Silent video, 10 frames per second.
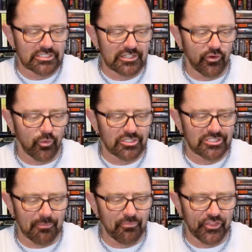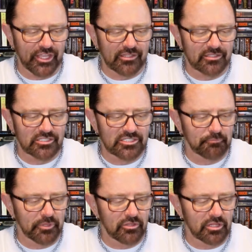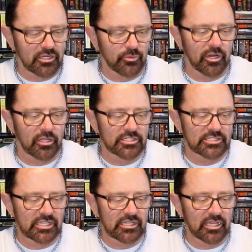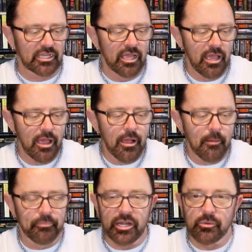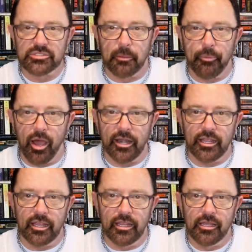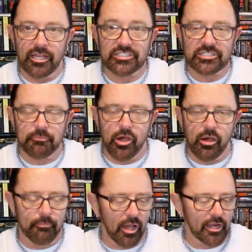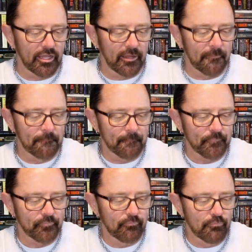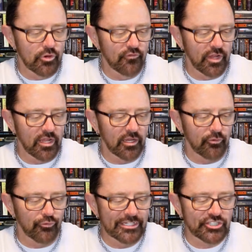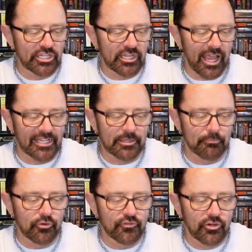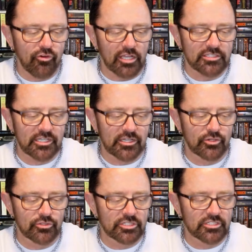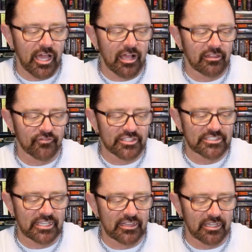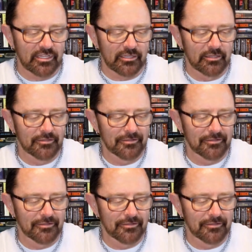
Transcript: as if it were some thick spilled liquid on the ceiling. But it was a body, a small body, moving, reaching as it moved across the acoustic tile of the ceiling.